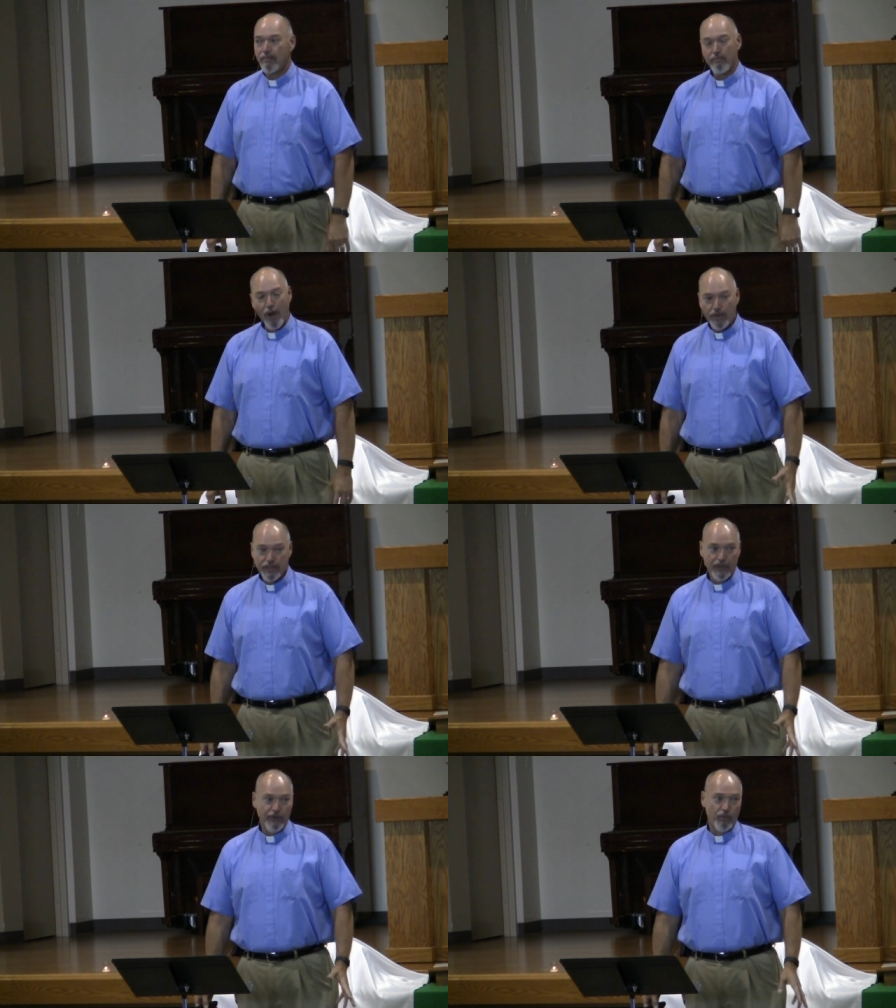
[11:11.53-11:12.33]

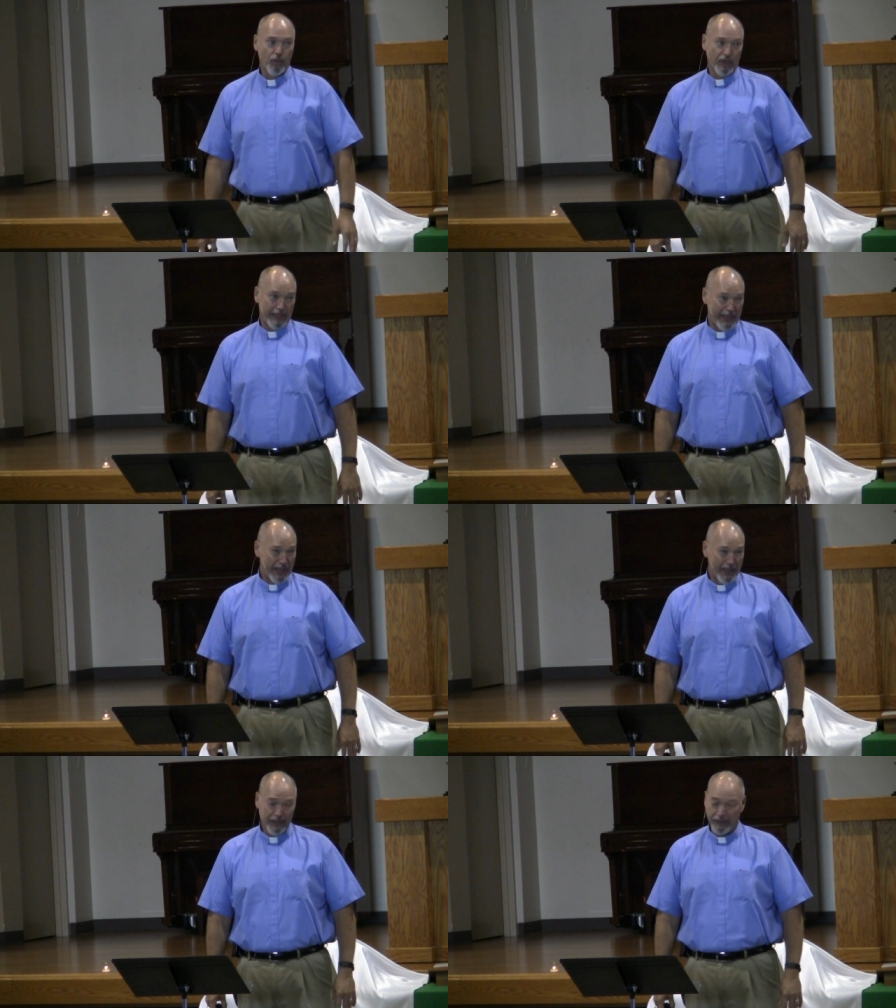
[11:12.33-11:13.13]
Most of them were
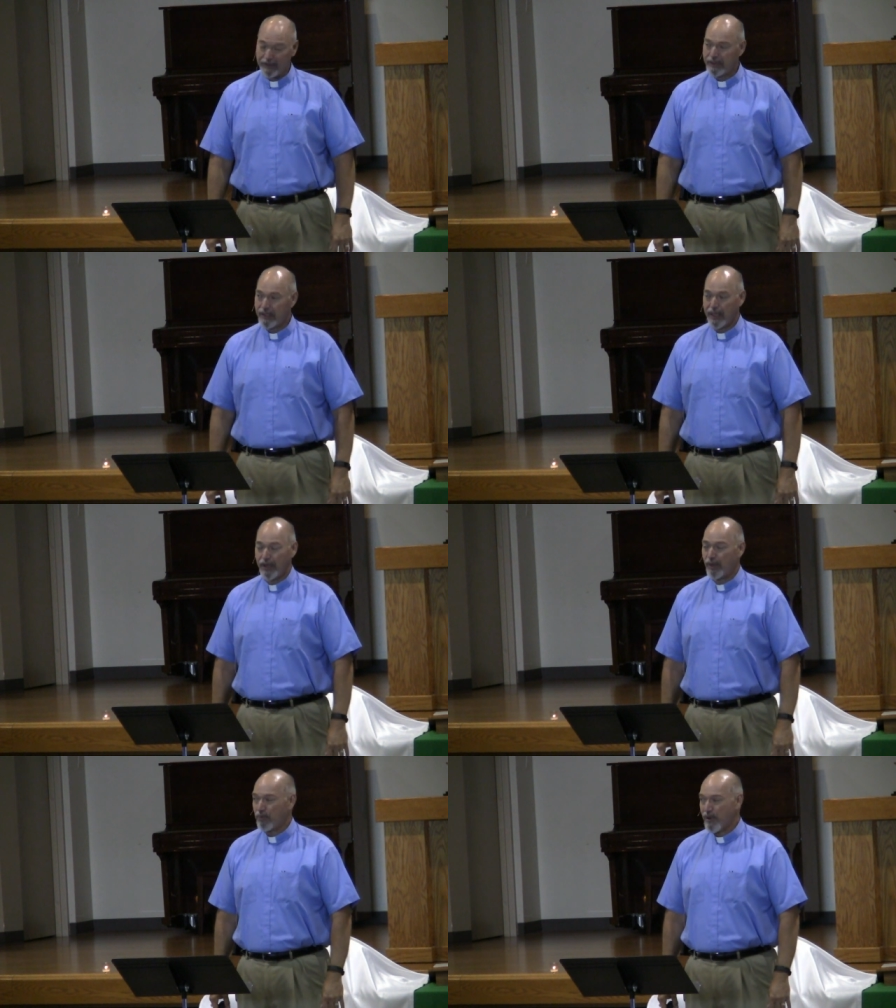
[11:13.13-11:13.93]
killed in
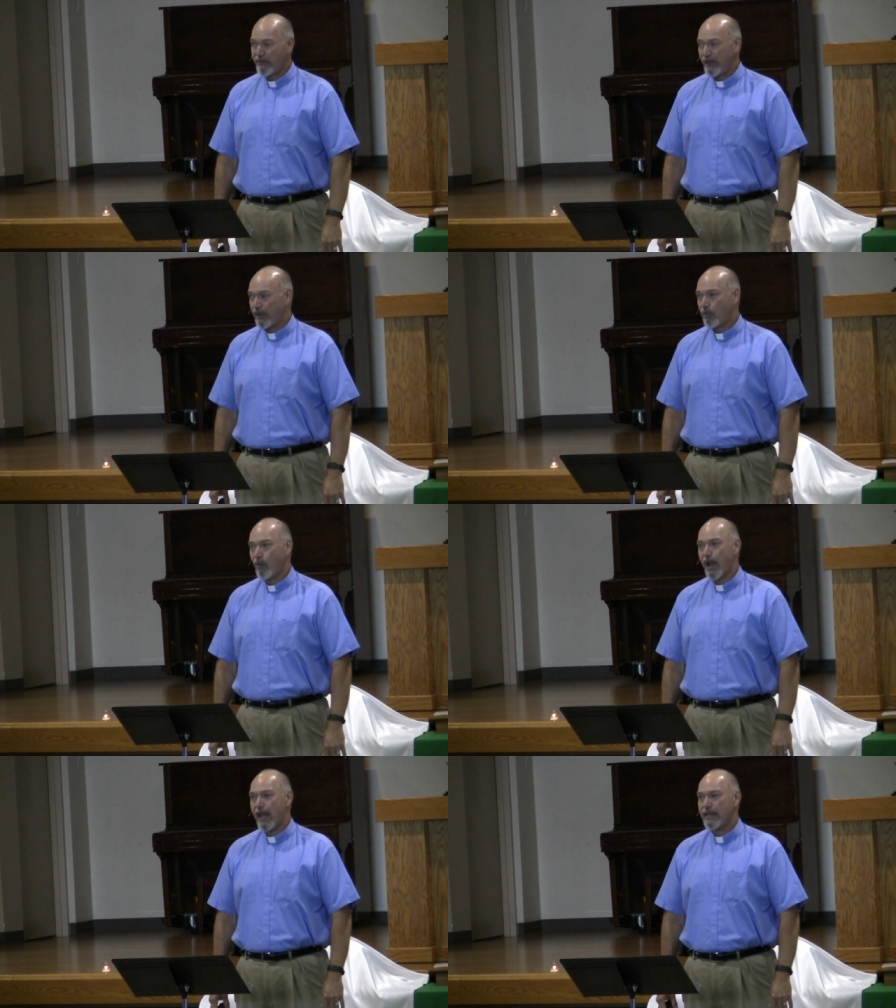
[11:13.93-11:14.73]
horrific
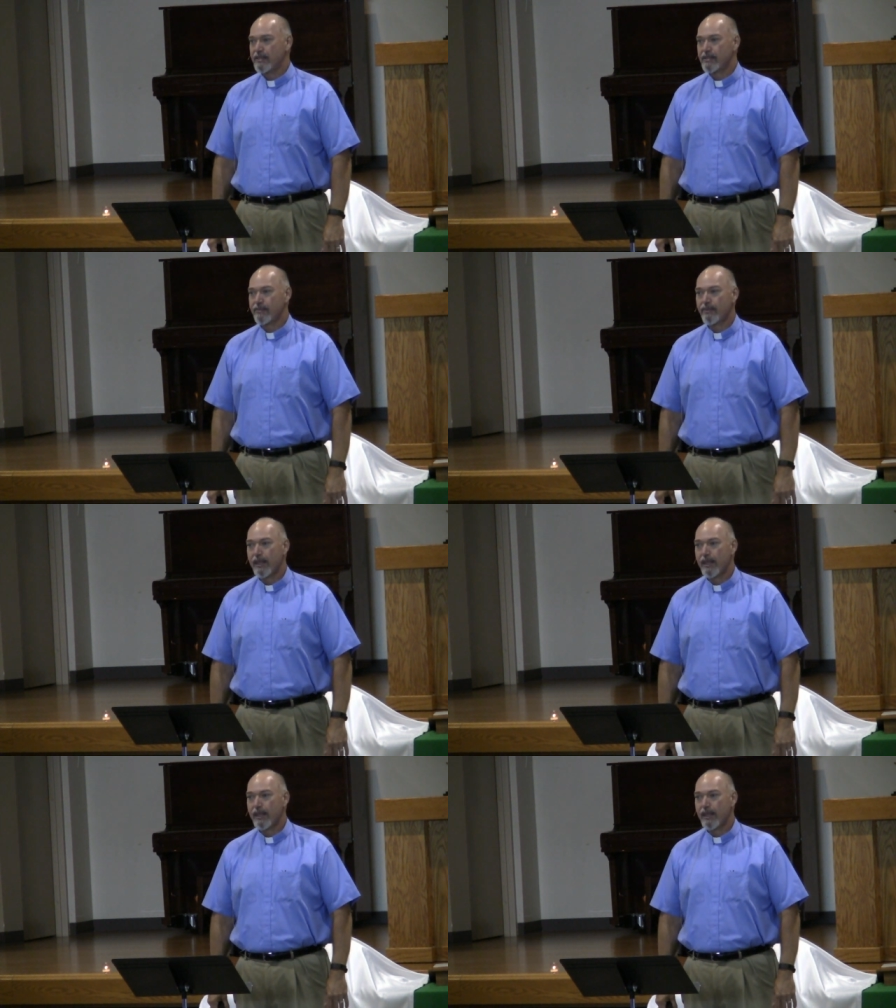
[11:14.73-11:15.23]
ways.